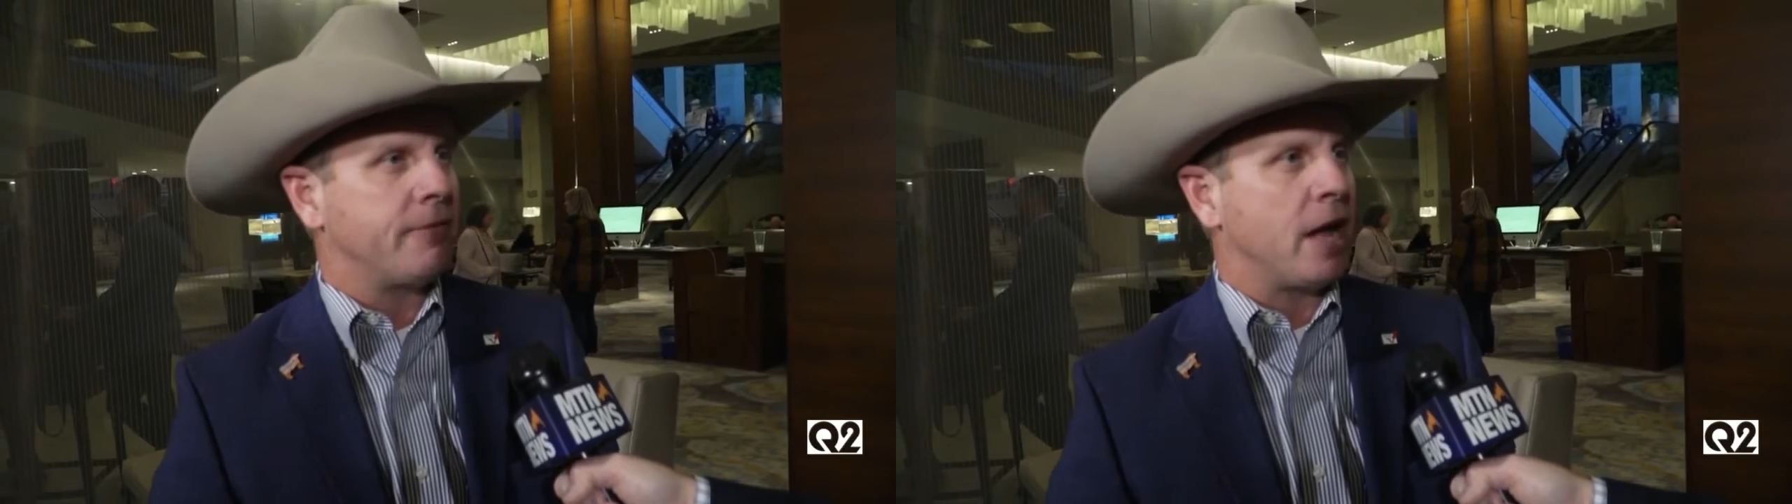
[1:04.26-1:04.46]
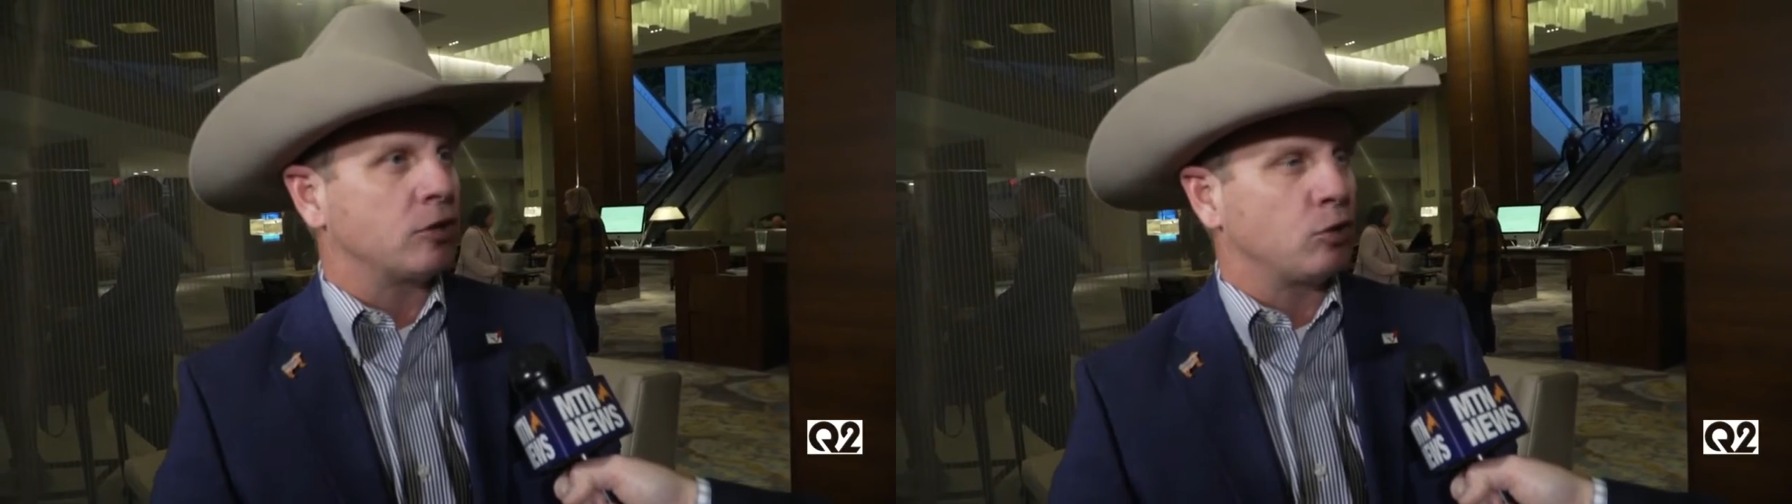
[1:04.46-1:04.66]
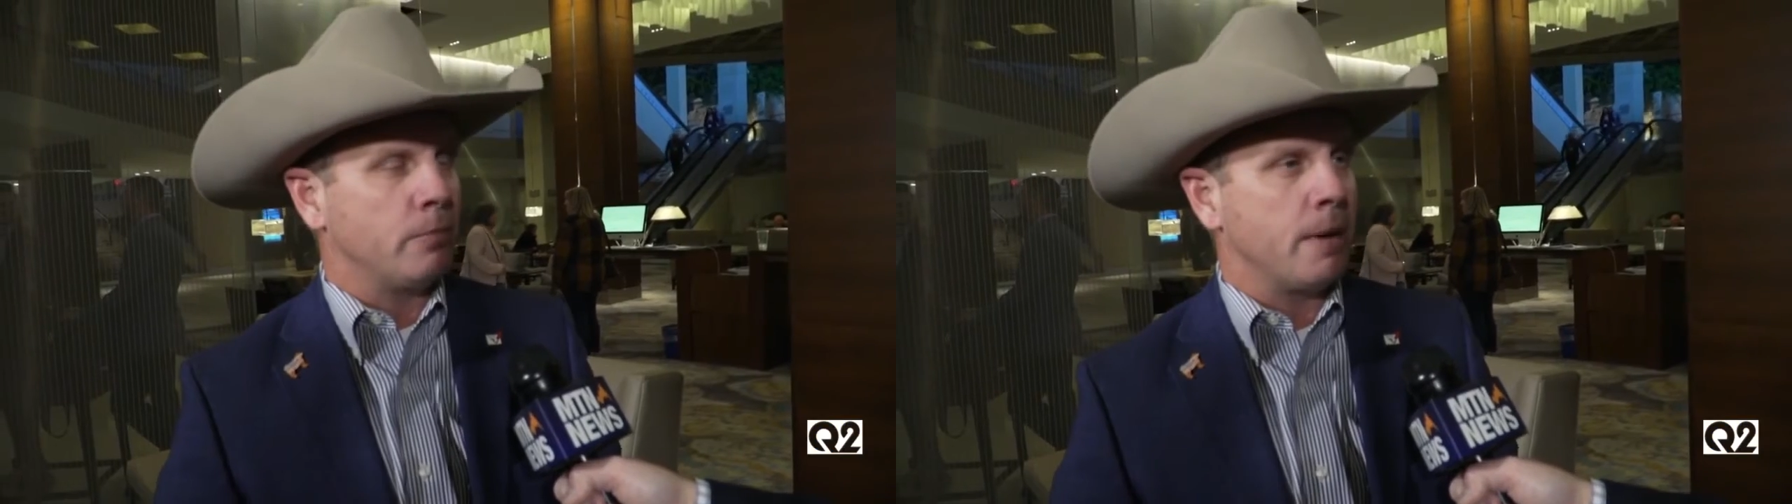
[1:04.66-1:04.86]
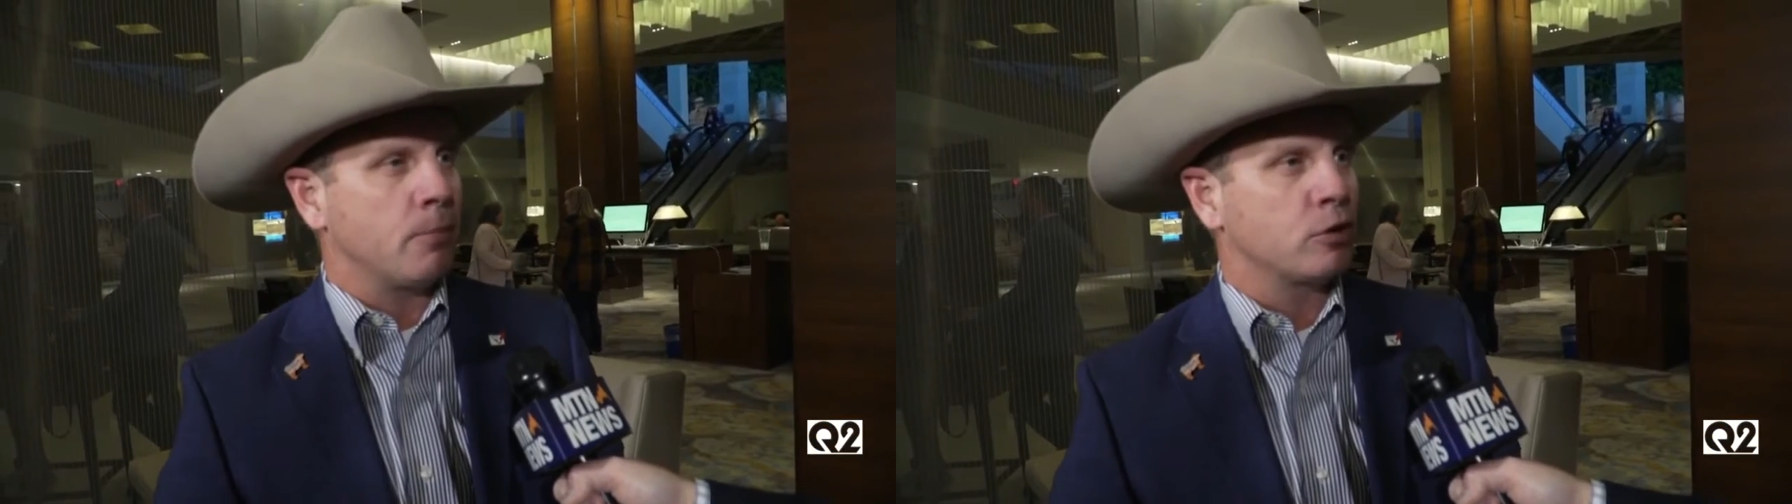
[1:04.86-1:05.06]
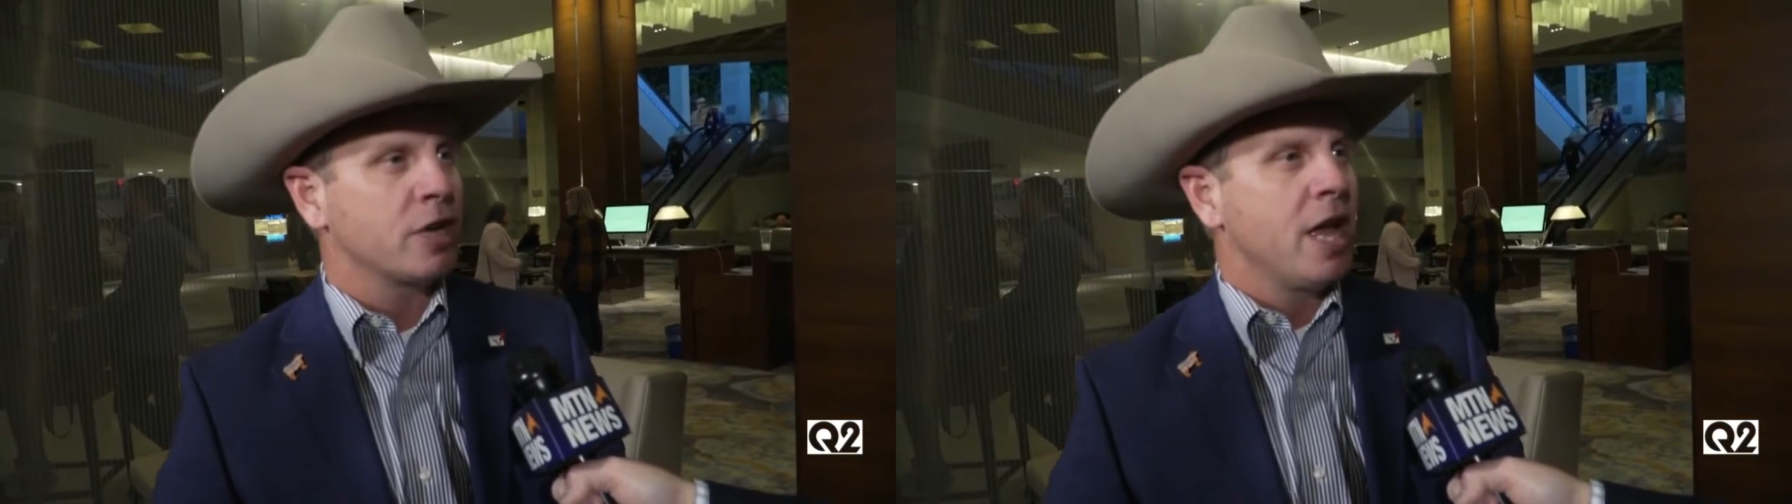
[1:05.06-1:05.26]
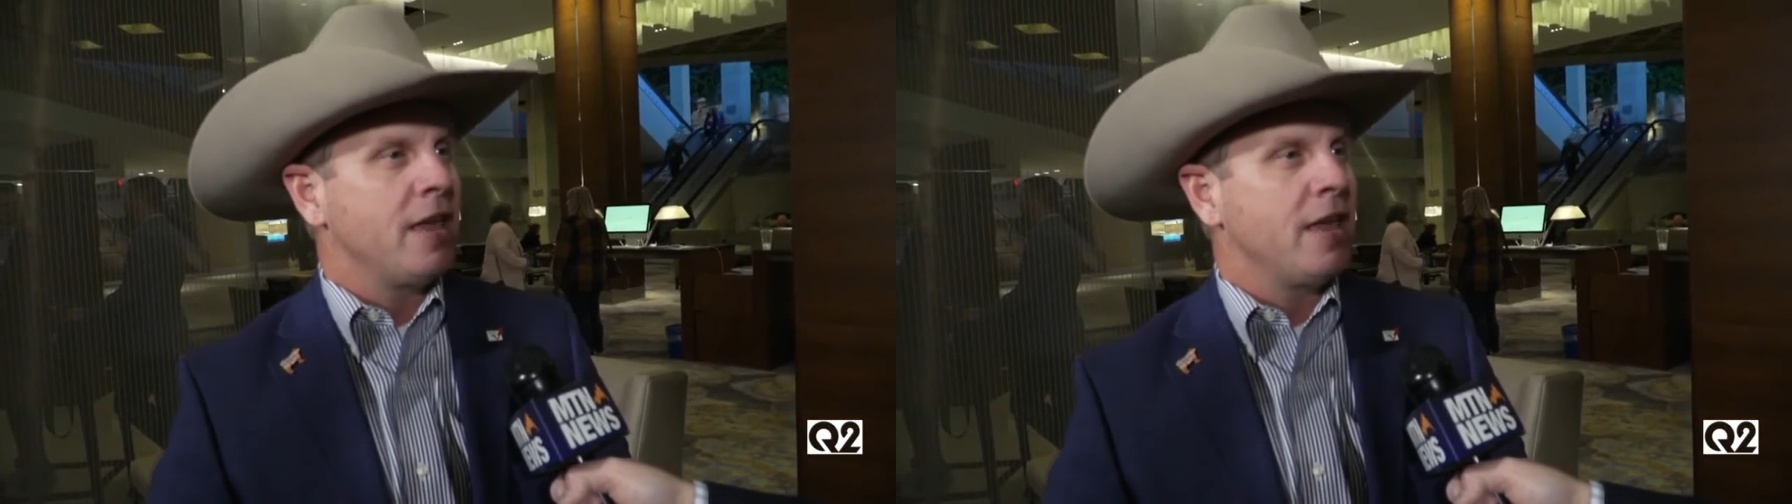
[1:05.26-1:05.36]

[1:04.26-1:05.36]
beef council members,